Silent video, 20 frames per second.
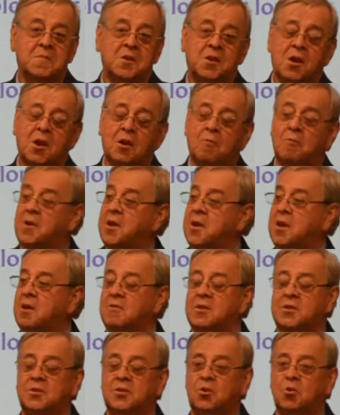Here
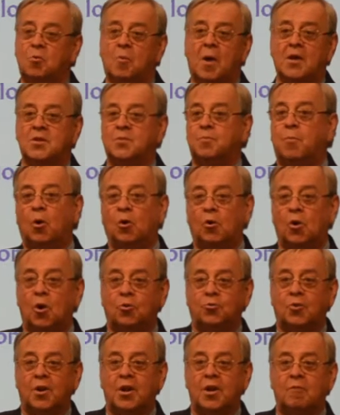is Cuba, a small
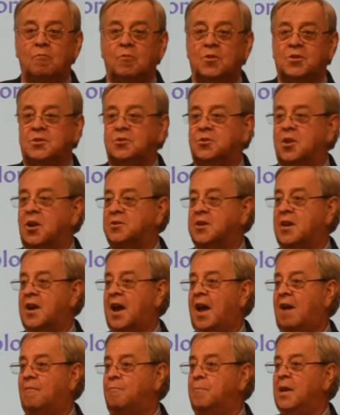country which doesn't
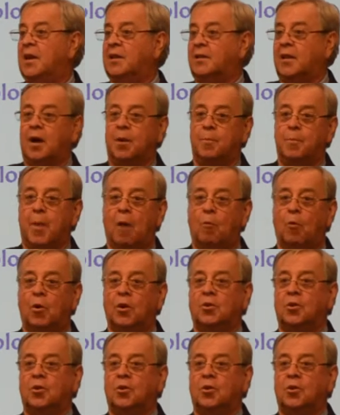have military power,